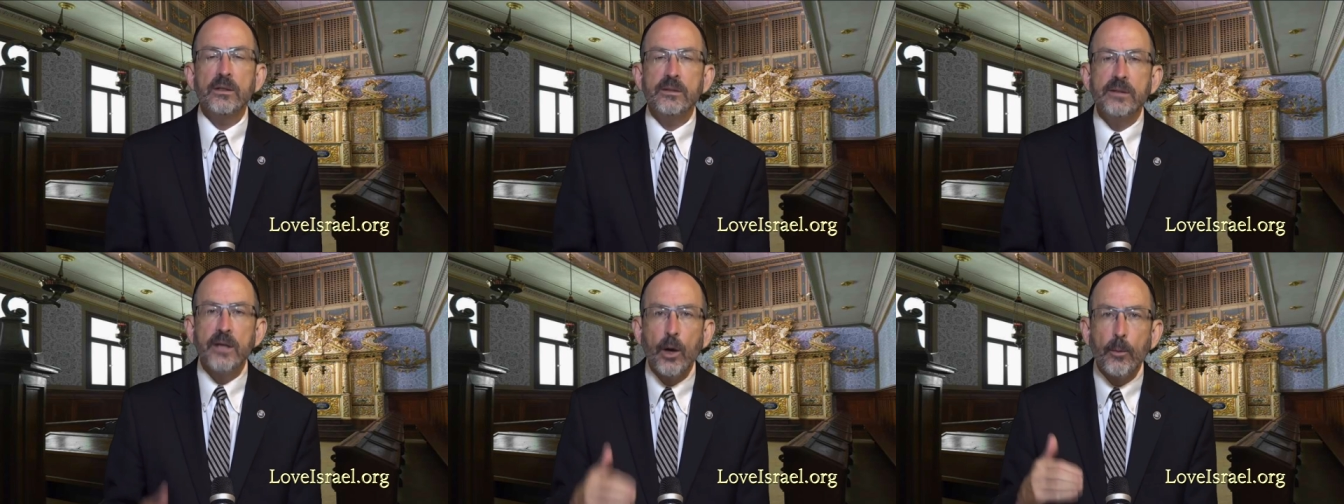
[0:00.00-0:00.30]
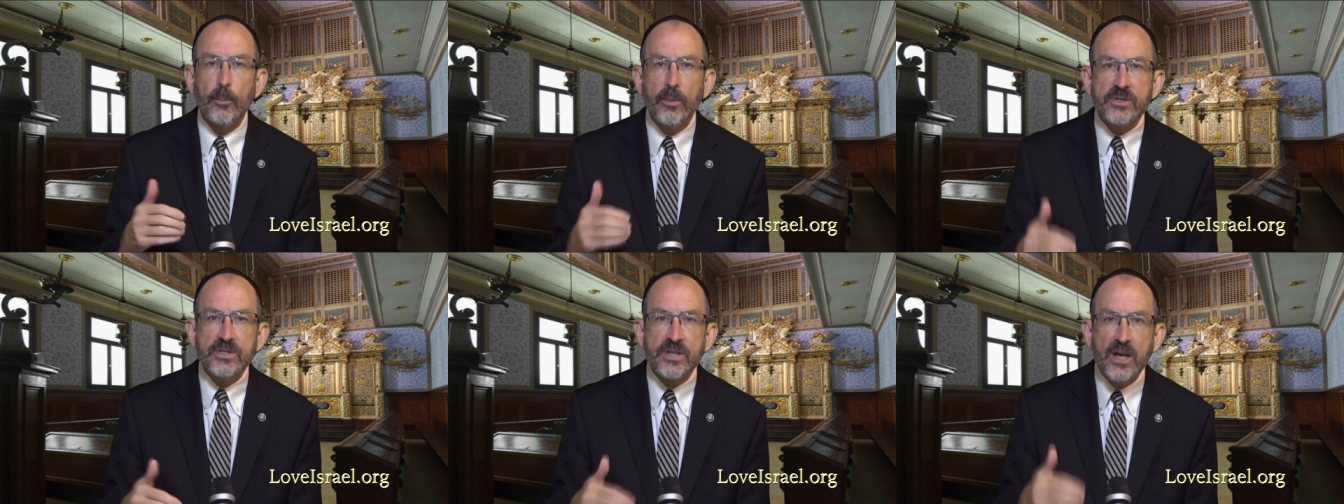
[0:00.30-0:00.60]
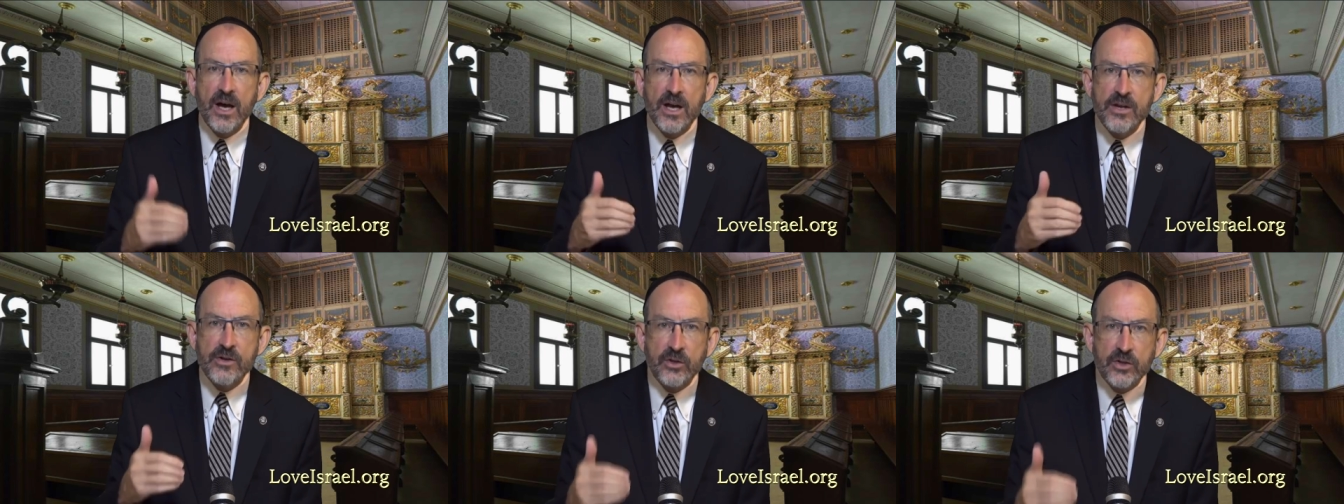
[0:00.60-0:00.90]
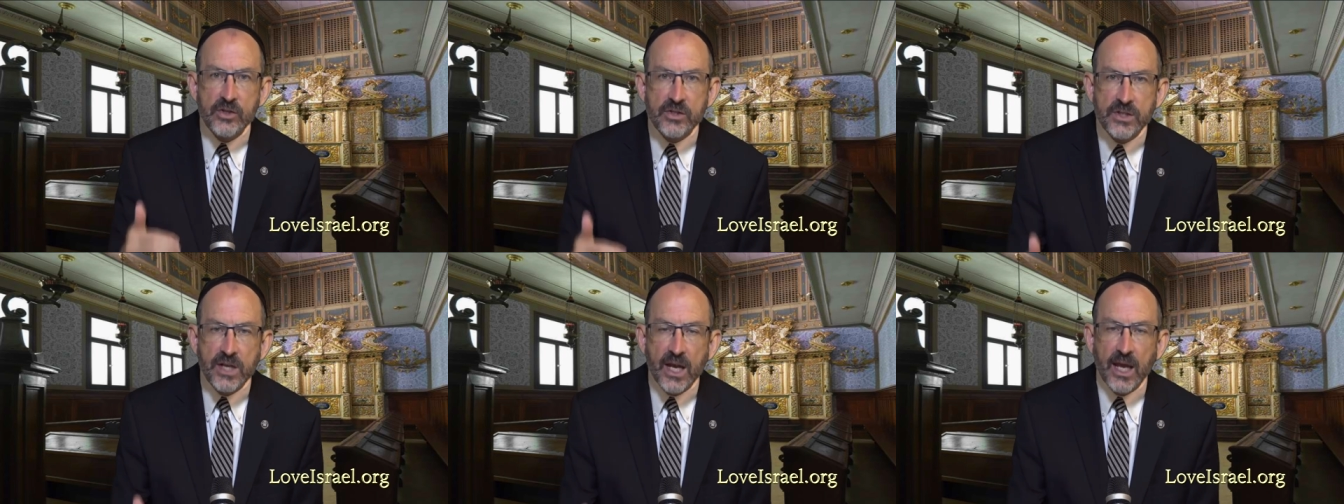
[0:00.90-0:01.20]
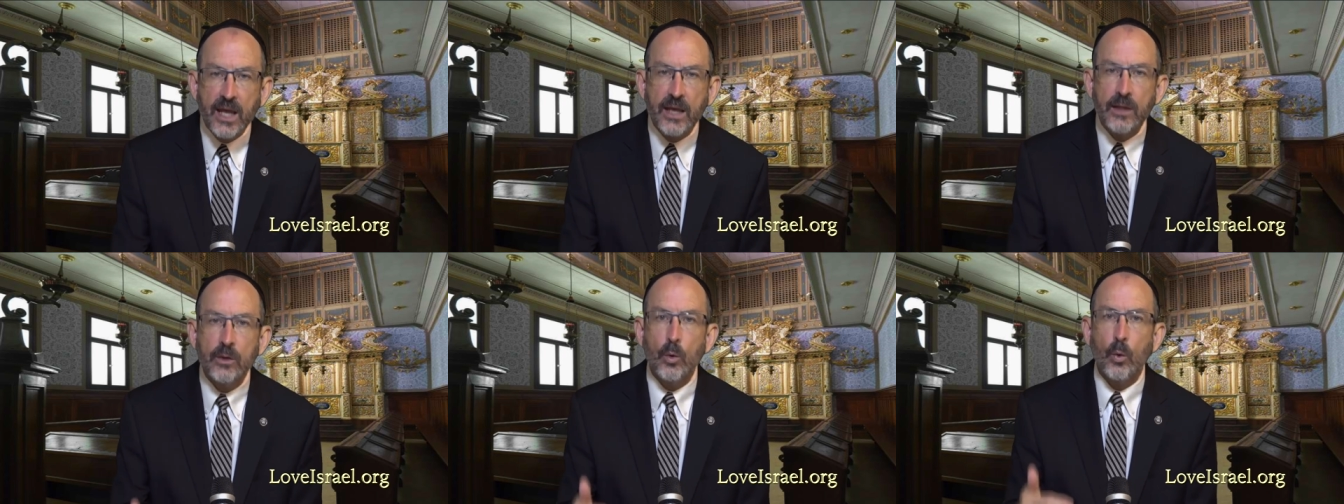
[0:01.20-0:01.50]
to help us
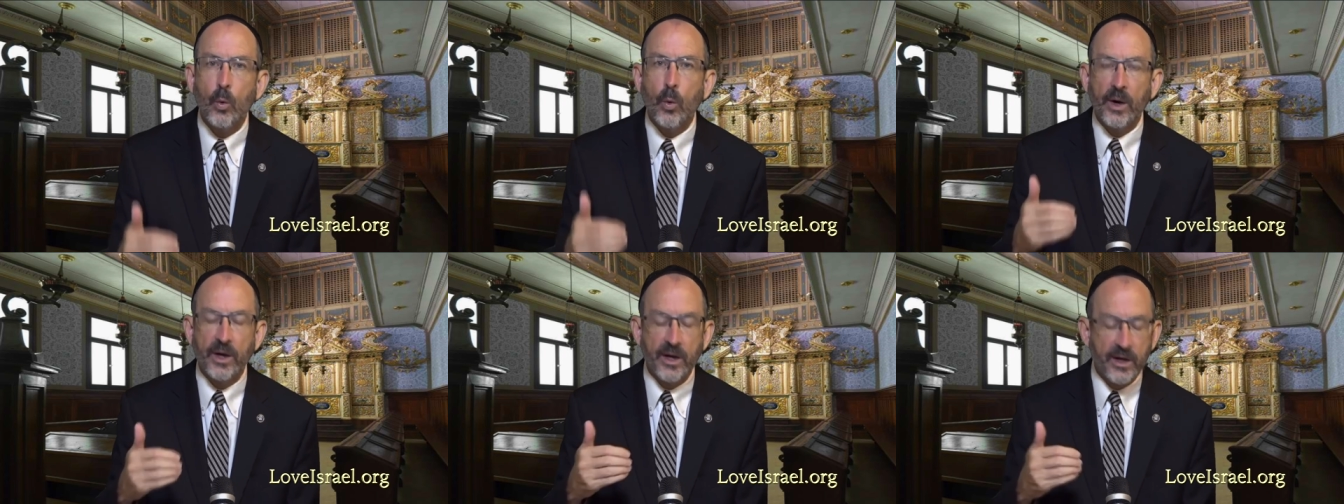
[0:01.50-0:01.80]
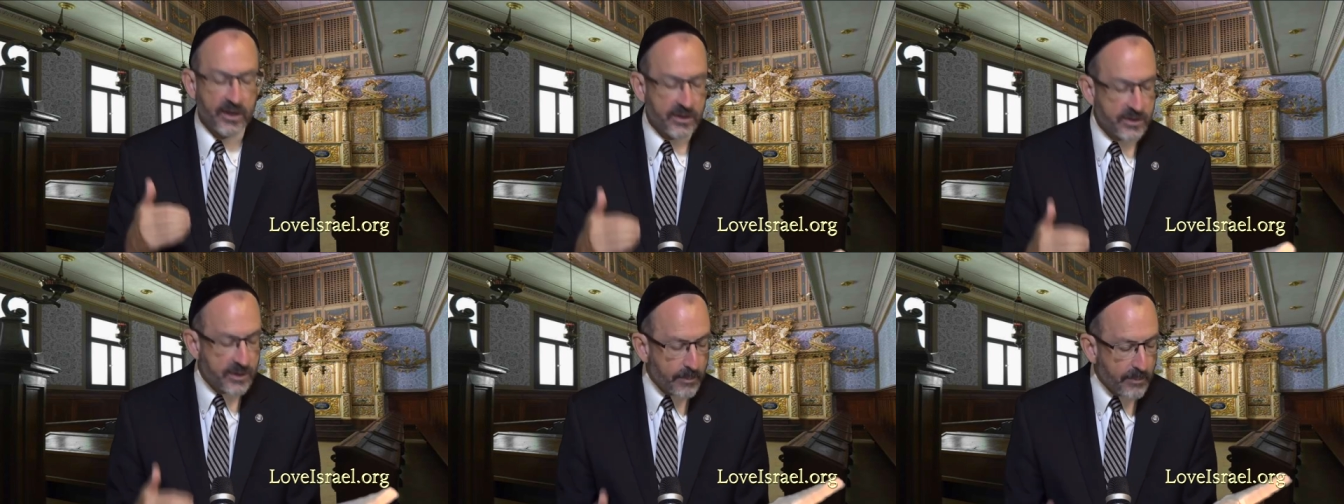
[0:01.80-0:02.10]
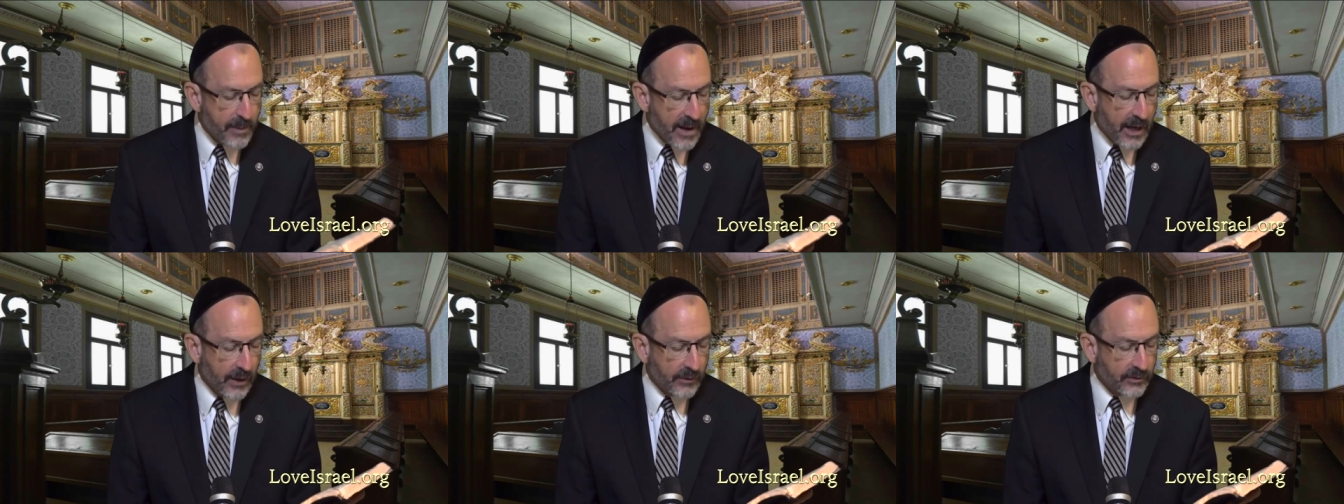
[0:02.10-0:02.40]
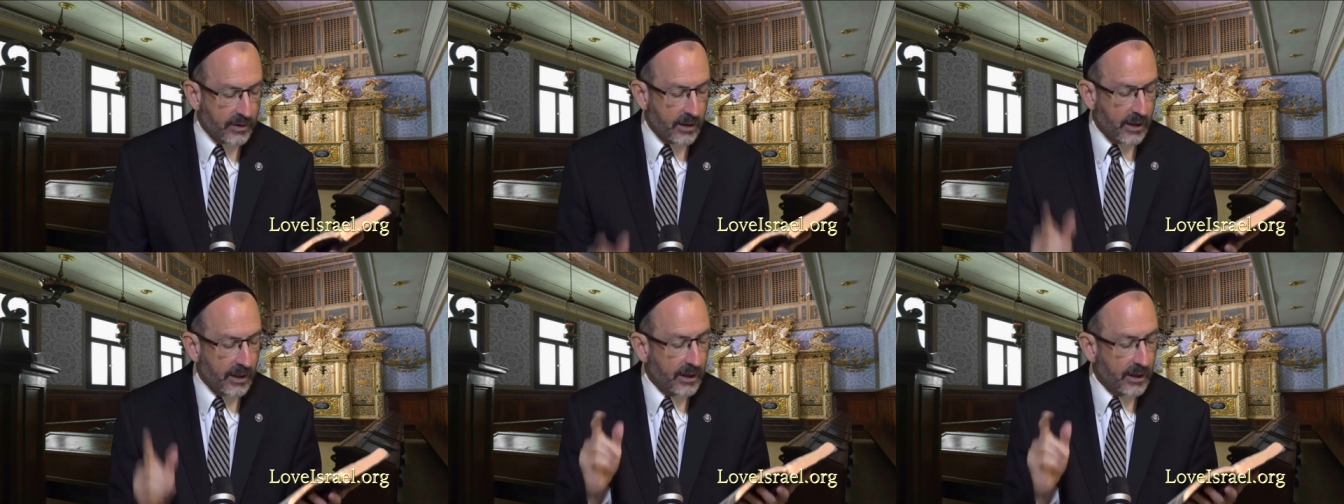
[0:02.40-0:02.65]
understand what it is about.